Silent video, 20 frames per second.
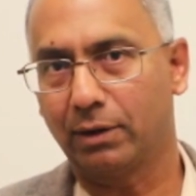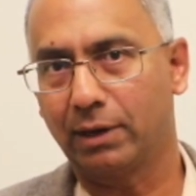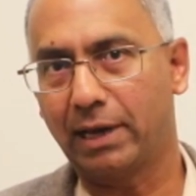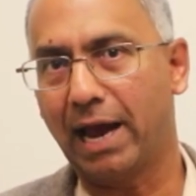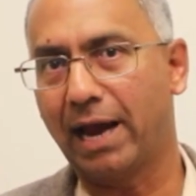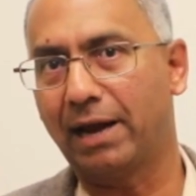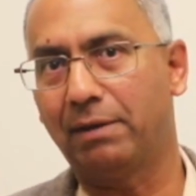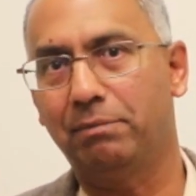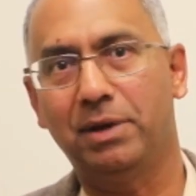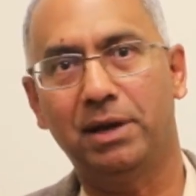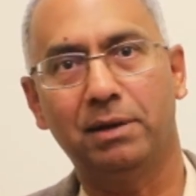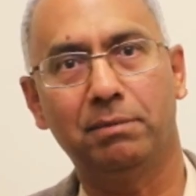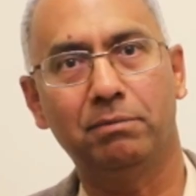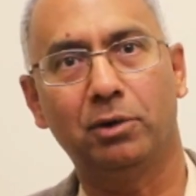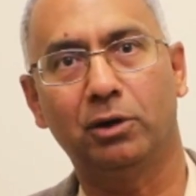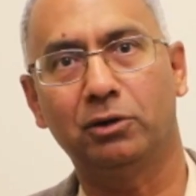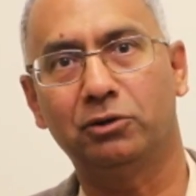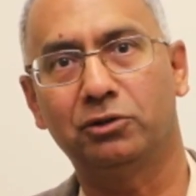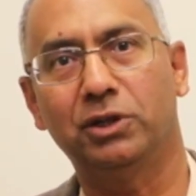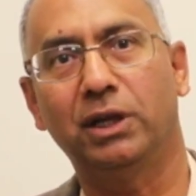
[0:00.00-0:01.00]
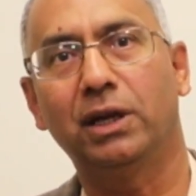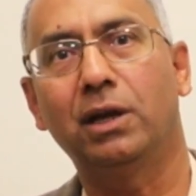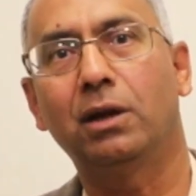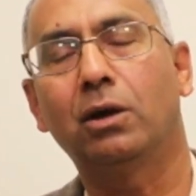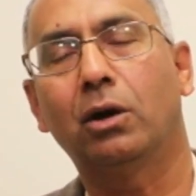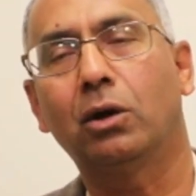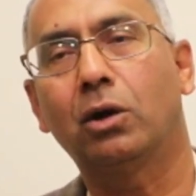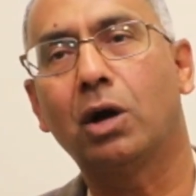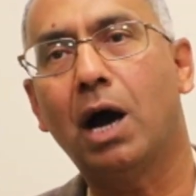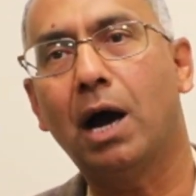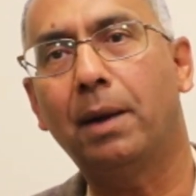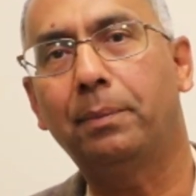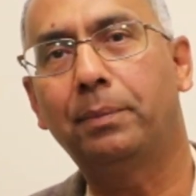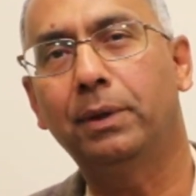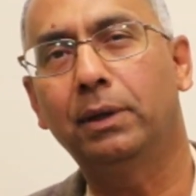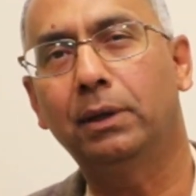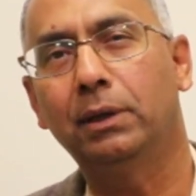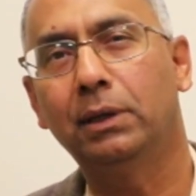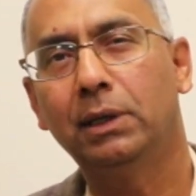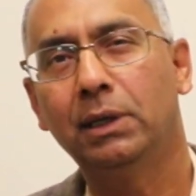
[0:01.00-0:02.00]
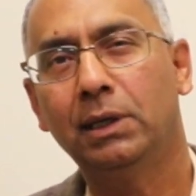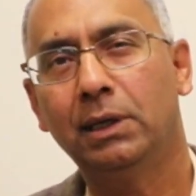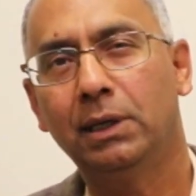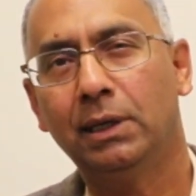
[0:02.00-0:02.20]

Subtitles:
cadmium or zinc or copper,